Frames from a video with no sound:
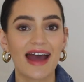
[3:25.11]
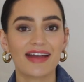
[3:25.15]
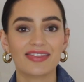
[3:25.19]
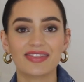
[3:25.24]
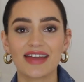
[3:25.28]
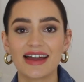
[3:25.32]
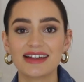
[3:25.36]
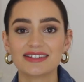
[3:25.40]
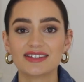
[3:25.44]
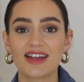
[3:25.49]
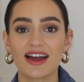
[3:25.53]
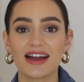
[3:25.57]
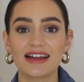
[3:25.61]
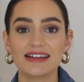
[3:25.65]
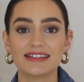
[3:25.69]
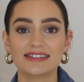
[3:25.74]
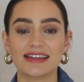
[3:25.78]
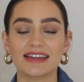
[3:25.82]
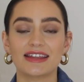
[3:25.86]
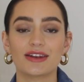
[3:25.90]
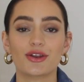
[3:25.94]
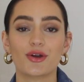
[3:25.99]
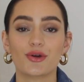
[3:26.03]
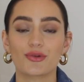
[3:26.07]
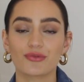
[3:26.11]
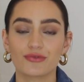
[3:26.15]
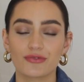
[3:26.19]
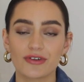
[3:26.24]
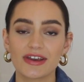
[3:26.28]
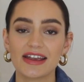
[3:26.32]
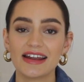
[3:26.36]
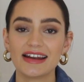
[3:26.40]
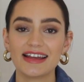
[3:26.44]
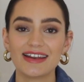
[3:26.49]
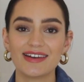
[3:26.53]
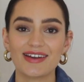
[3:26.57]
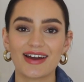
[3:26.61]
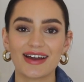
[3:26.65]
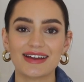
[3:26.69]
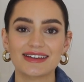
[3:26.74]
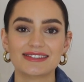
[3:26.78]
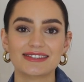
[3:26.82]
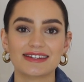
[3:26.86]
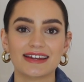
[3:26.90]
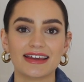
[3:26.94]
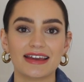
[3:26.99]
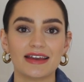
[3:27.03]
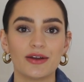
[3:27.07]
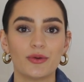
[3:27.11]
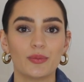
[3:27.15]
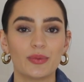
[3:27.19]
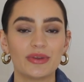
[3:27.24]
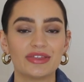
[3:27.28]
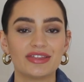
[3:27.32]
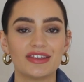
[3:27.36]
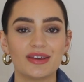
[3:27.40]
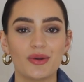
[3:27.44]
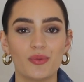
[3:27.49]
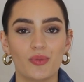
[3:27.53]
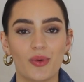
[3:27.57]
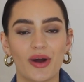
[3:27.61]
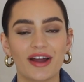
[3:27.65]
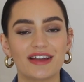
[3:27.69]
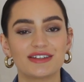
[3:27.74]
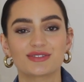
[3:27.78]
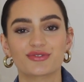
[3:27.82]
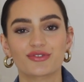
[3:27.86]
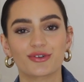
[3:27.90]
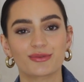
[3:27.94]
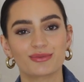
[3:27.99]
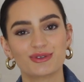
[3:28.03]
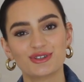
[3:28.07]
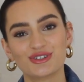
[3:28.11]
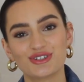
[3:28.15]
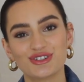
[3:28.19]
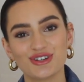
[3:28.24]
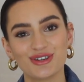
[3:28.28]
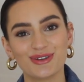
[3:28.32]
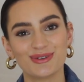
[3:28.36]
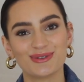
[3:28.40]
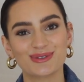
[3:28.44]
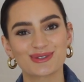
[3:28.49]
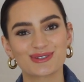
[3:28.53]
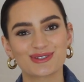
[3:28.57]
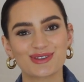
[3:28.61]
and that ties in really nicely with the white from the shoes.